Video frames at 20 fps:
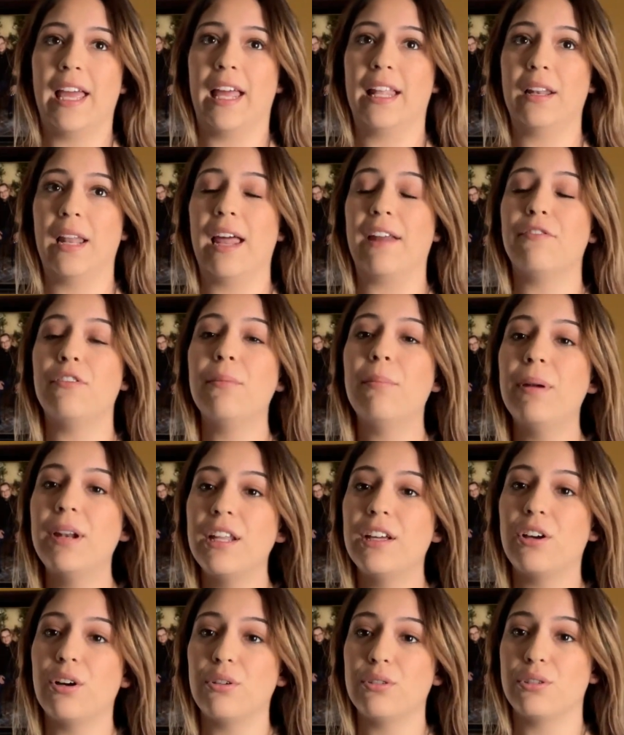And
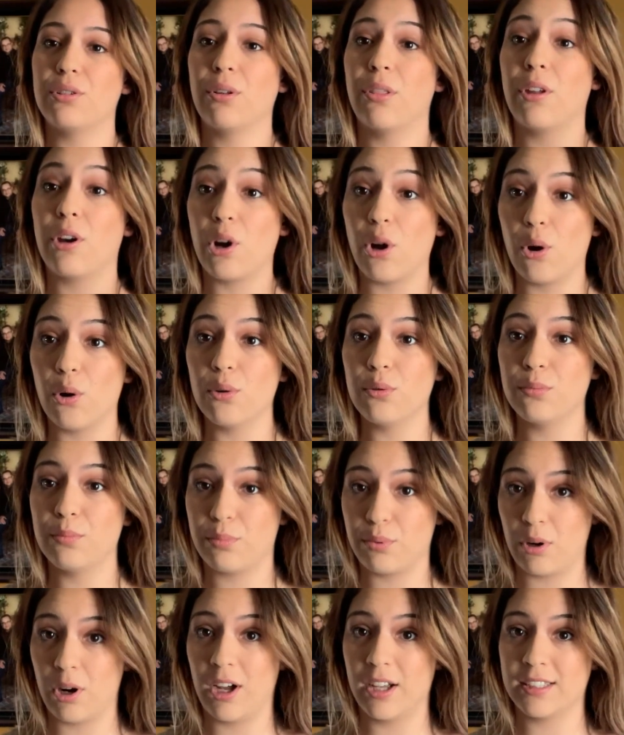everybody goes through their own
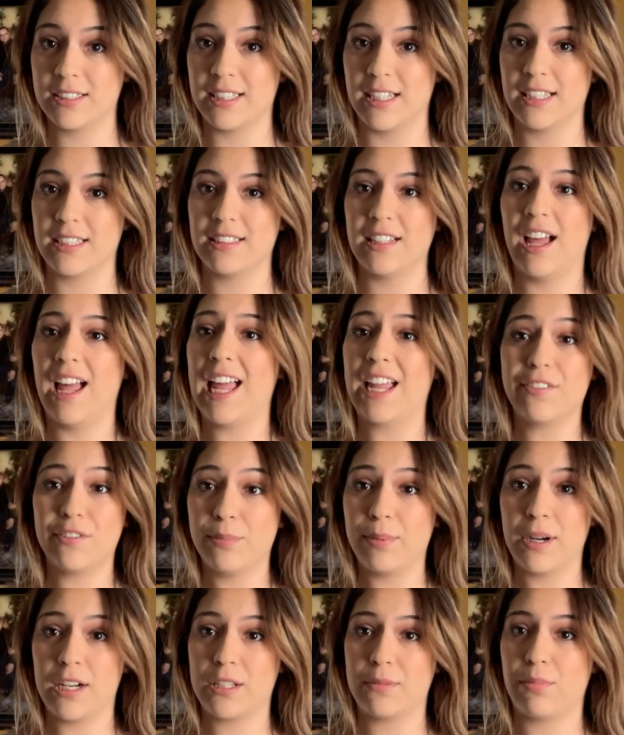process. Not
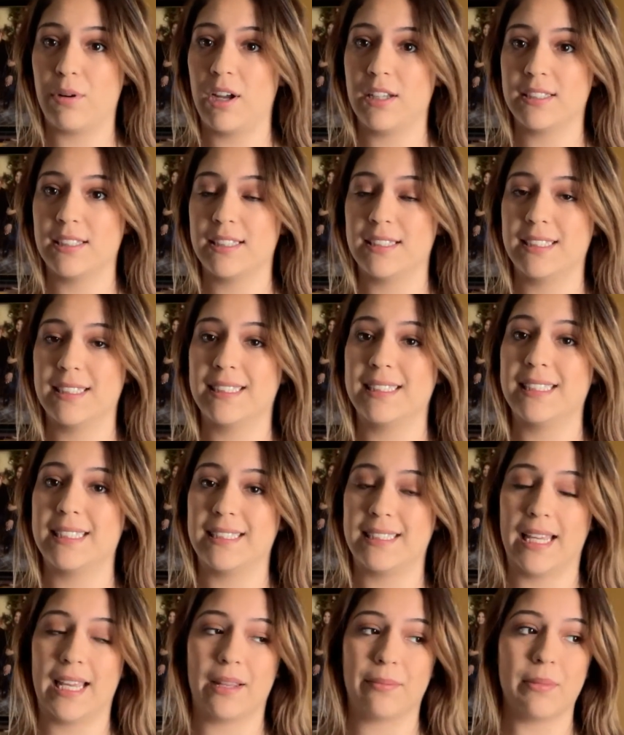everybody's process is the
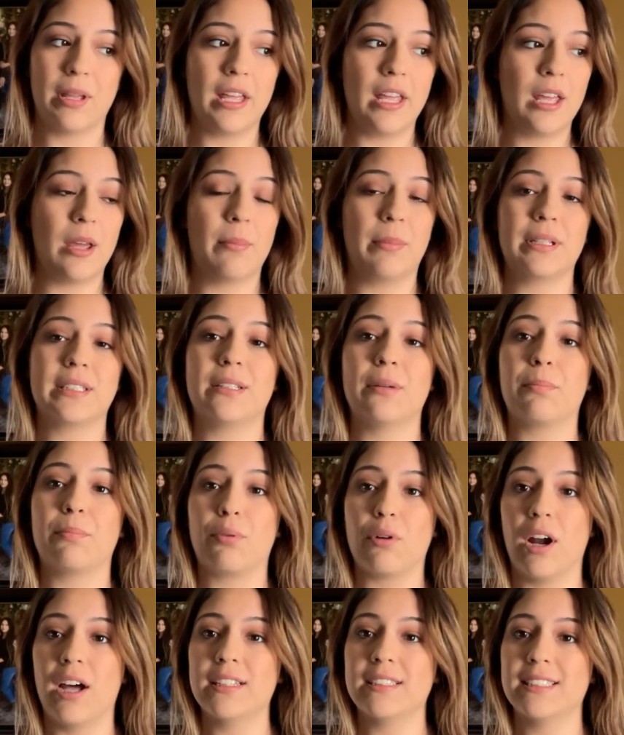same, but the
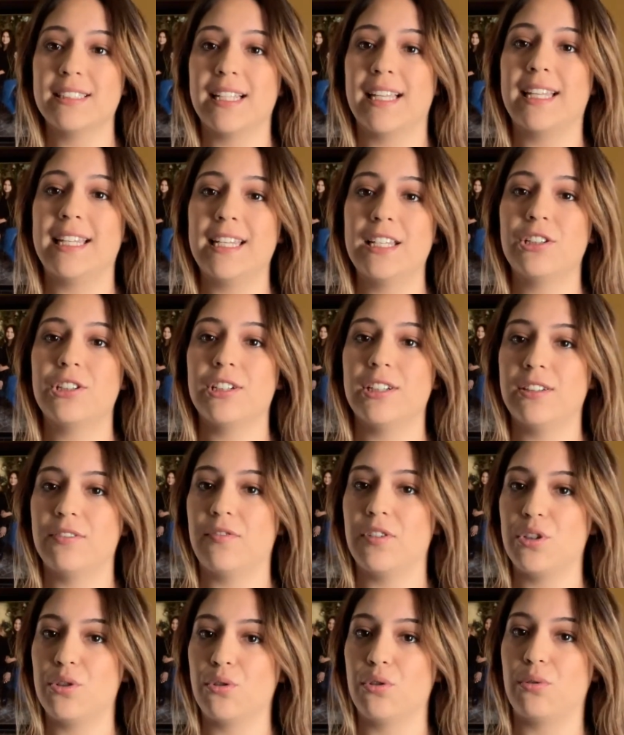process that each
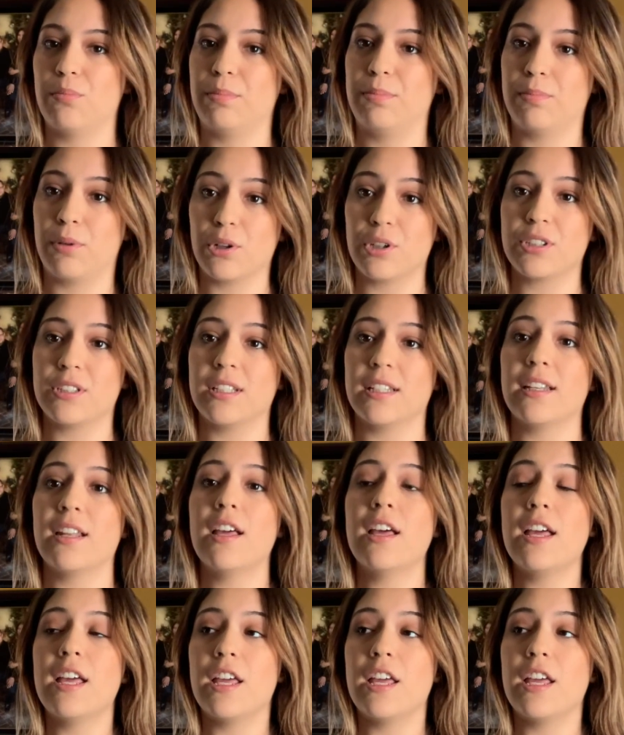individual person